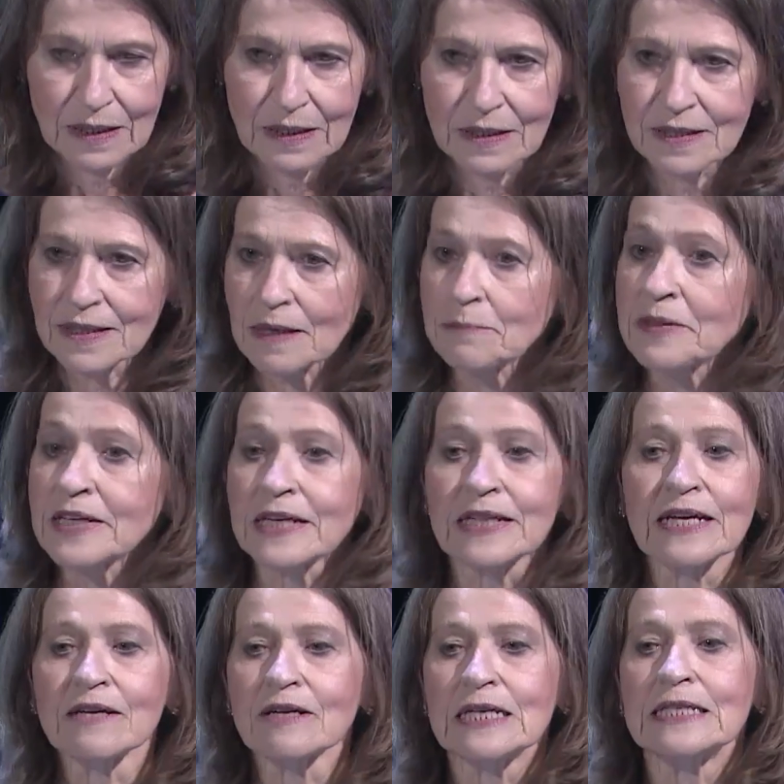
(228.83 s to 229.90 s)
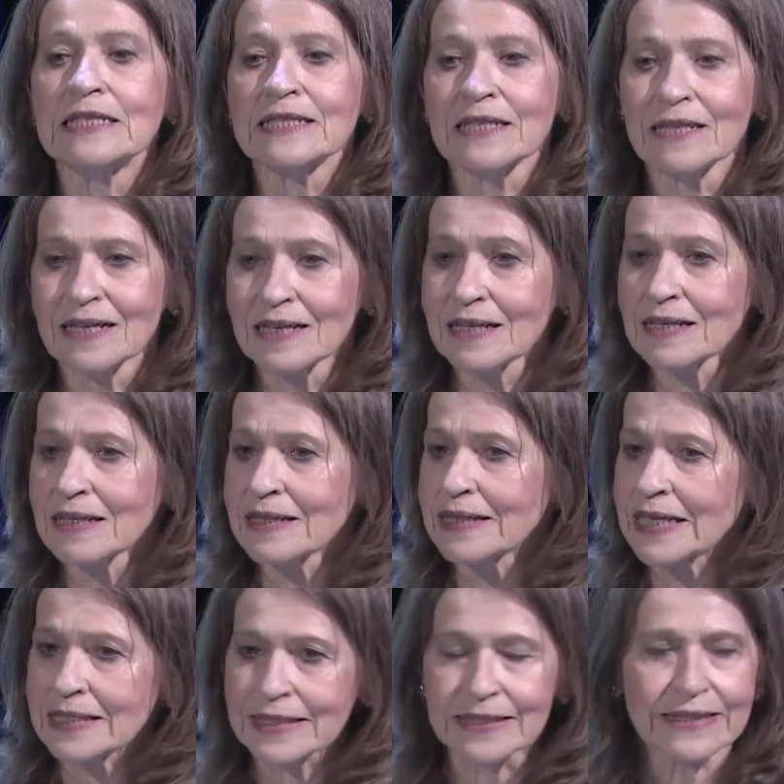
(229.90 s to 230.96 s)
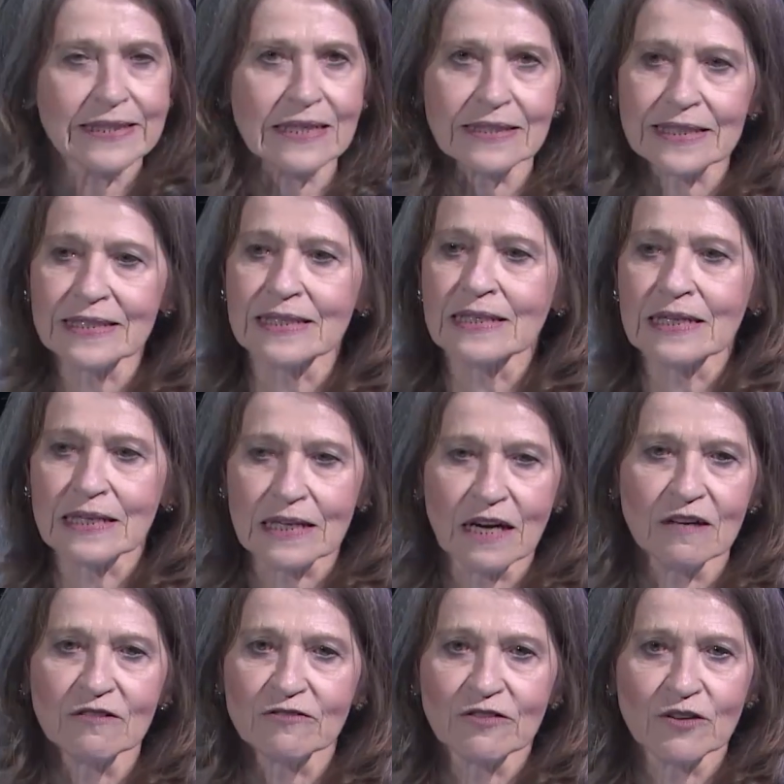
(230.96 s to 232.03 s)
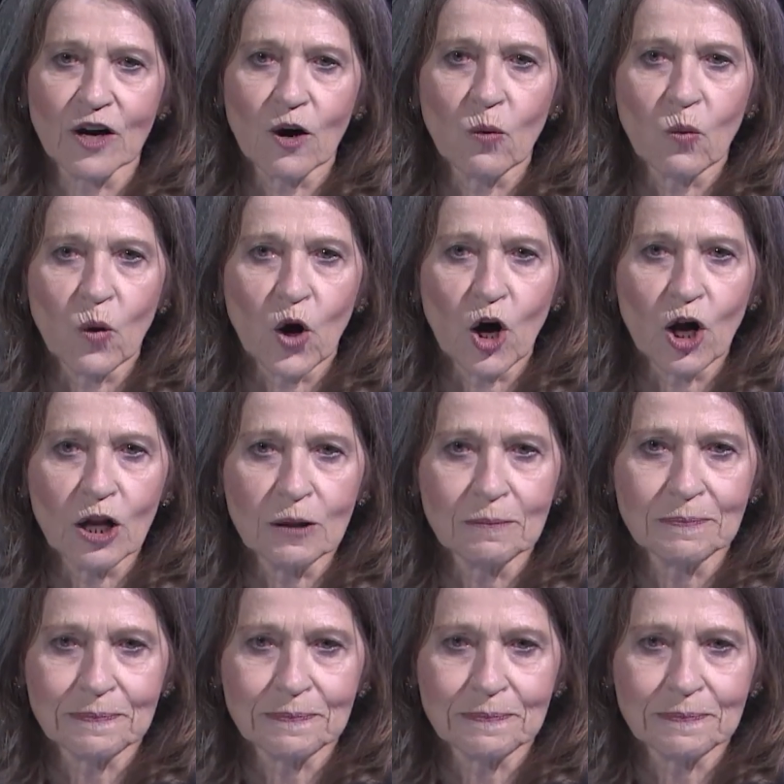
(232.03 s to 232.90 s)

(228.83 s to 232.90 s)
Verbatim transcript: Something there is that doesn't love a wall,